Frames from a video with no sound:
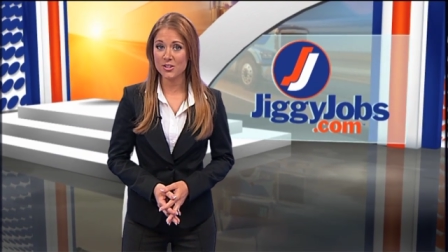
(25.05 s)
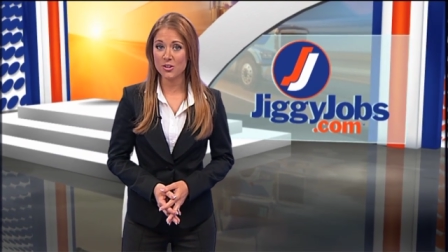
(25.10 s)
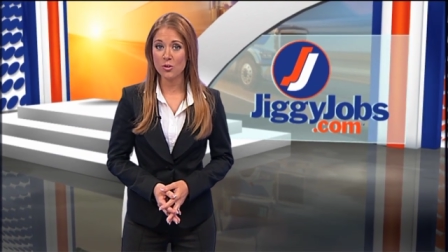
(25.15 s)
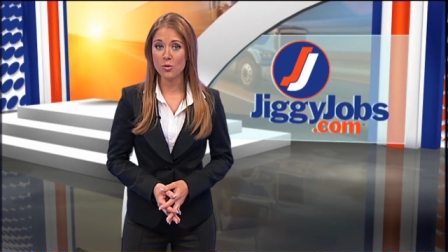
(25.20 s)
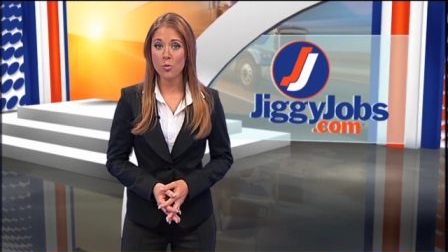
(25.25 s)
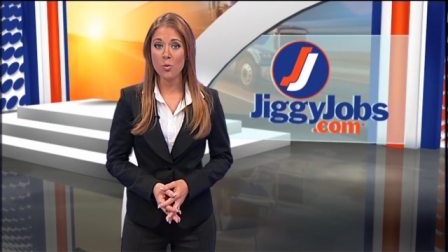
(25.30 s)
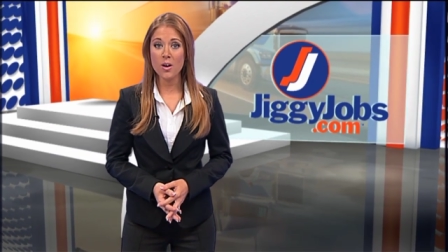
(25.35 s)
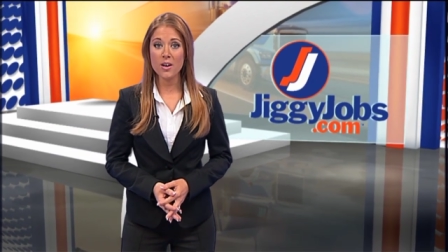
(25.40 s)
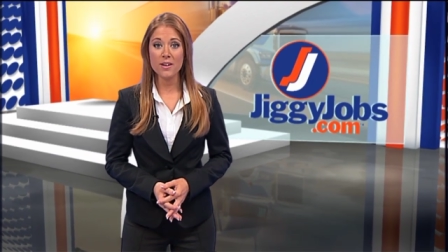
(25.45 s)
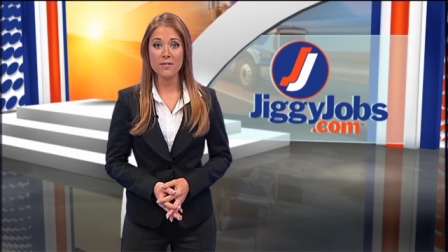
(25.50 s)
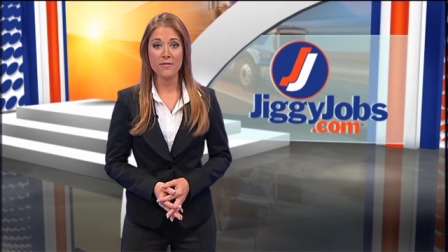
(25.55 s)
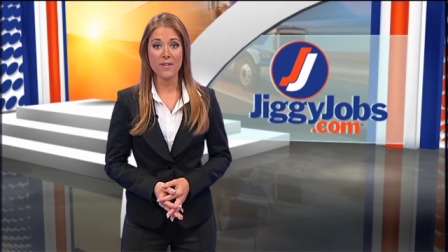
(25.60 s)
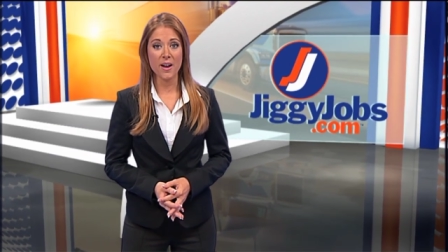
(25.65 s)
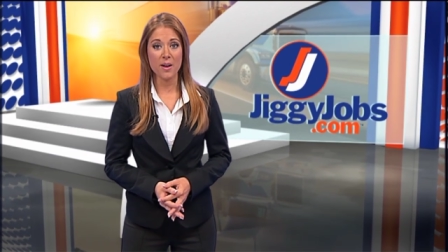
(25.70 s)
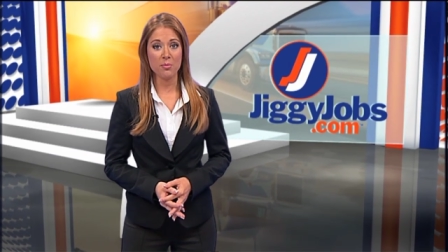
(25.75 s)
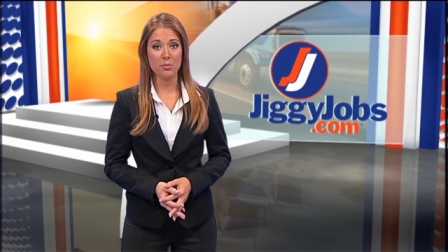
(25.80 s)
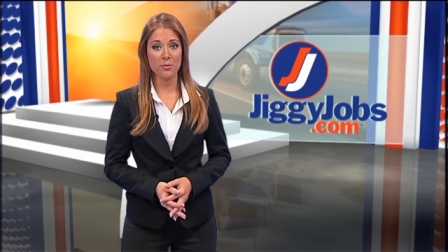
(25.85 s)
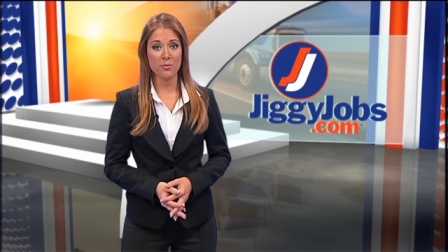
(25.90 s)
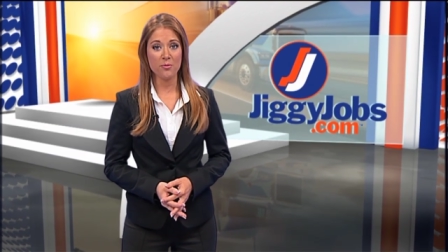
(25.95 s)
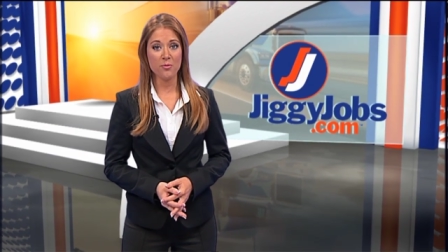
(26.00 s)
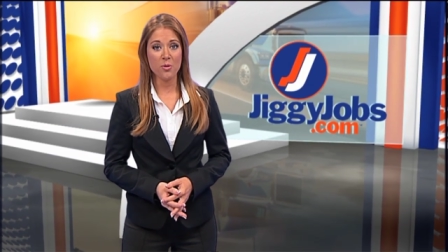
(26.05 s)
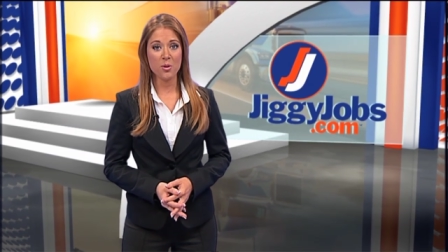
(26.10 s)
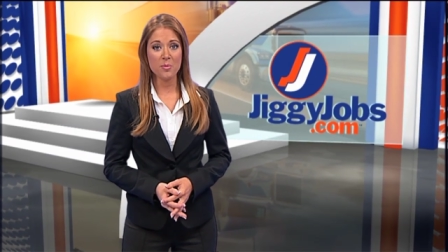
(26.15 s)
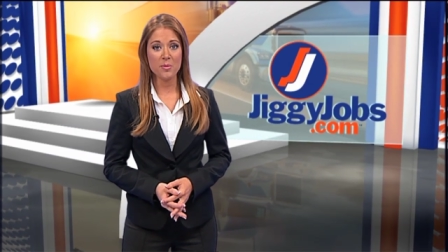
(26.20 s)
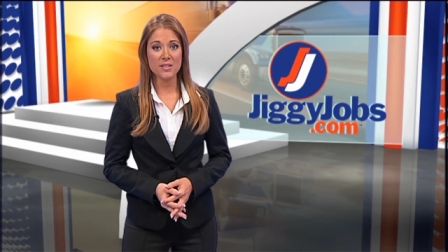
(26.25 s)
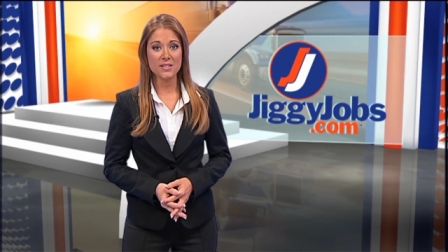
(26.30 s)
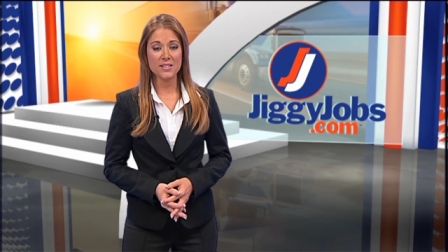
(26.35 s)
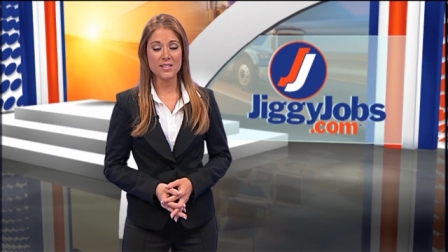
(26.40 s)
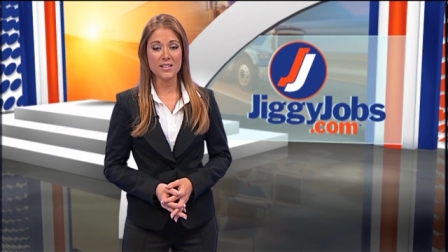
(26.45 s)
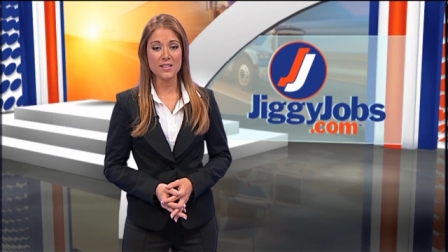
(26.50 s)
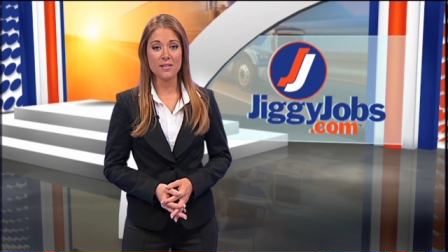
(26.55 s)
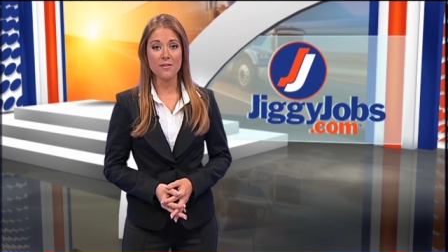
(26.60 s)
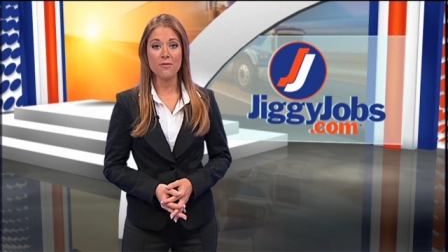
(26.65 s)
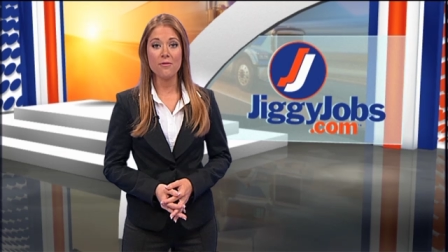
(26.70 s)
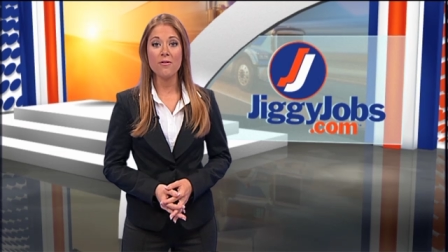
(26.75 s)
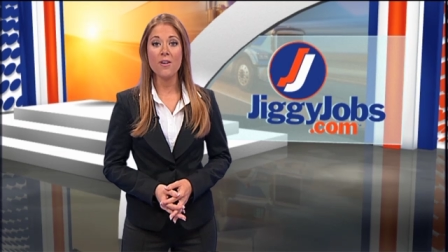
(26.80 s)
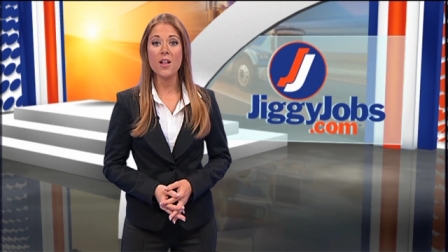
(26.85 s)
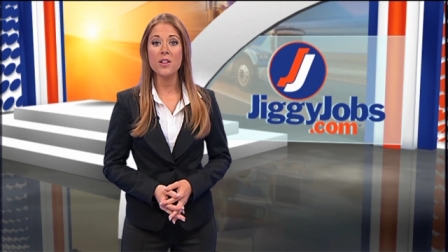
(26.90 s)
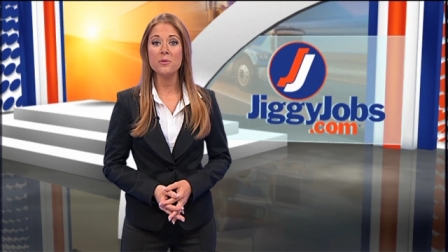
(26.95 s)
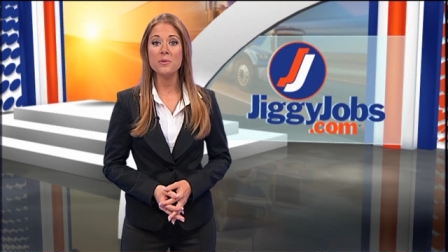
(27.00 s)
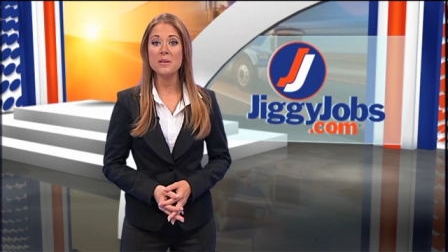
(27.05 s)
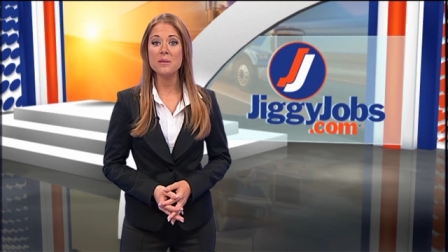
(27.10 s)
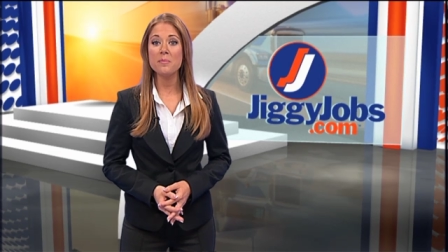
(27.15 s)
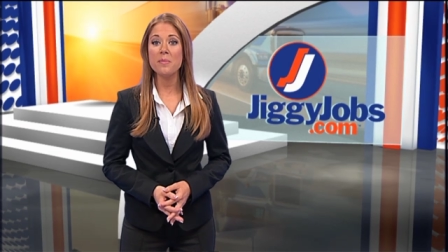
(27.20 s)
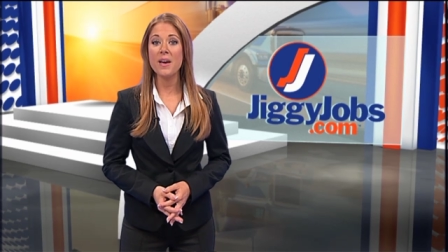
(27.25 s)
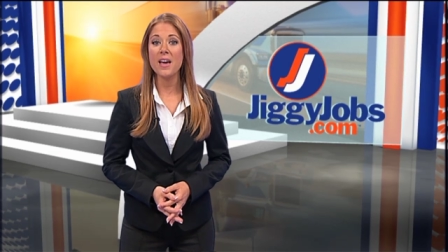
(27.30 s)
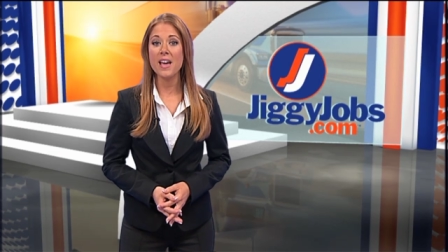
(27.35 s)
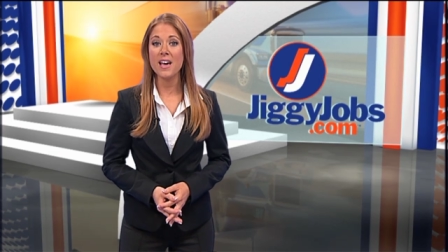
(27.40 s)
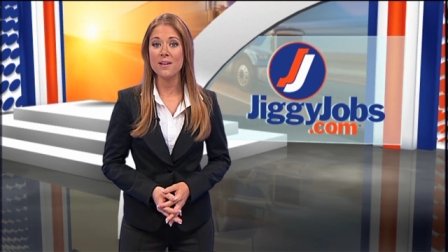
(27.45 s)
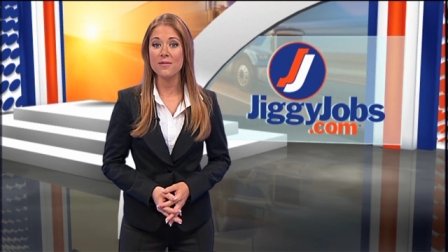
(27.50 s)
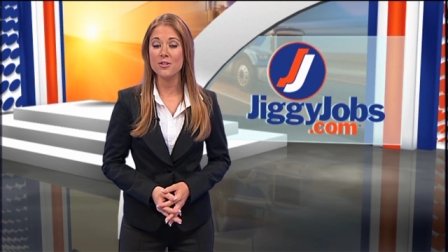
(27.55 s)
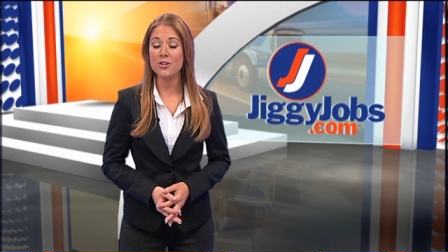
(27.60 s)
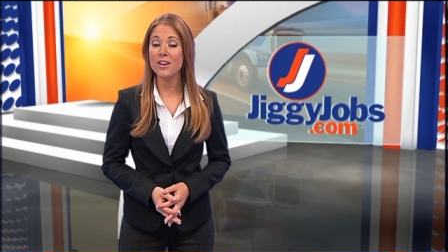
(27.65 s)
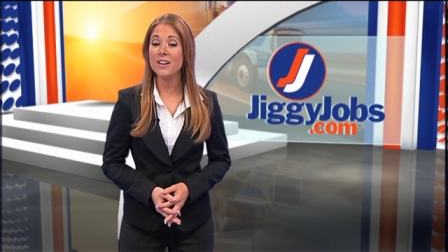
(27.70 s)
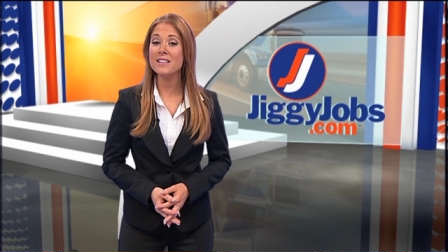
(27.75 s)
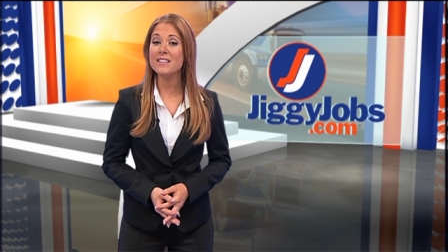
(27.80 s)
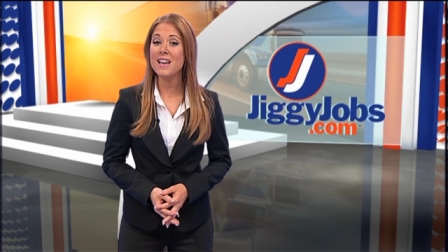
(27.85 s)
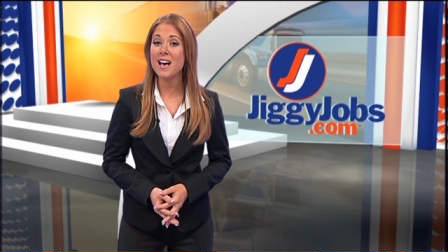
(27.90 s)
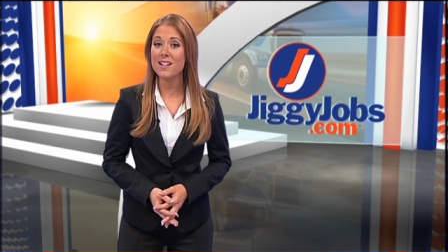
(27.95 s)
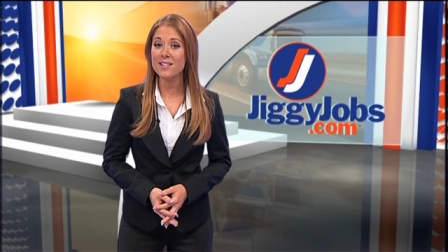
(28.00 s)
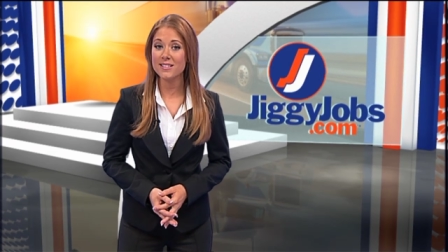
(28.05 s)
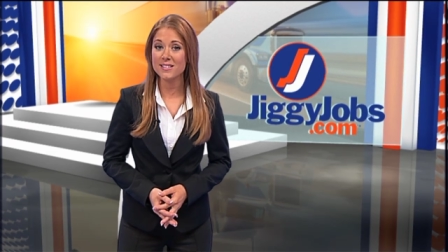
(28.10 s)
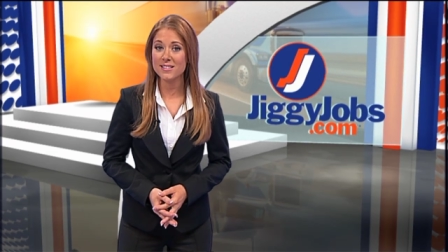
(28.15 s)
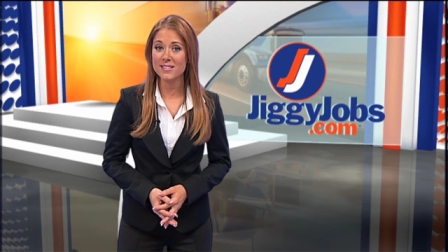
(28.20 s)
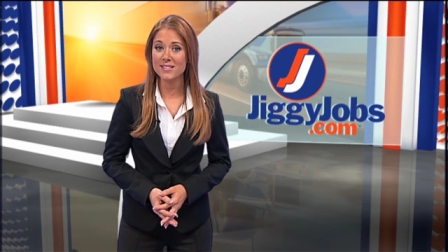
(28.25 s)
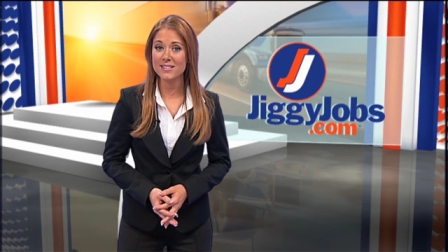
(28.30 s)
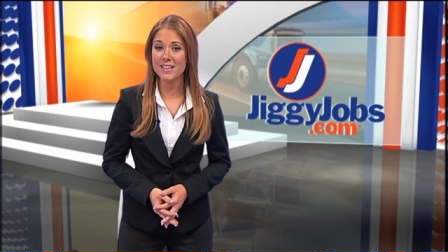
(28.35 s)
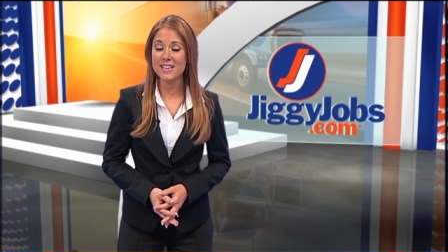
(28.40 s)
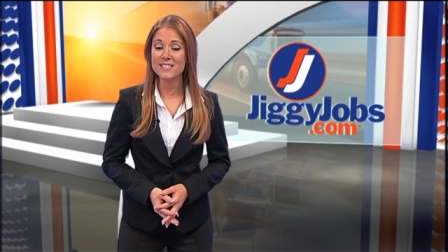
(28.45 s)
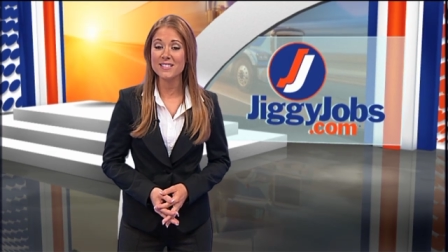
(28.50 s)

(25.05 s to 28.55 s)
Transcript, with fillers: to quantify performance in the following behavior analysis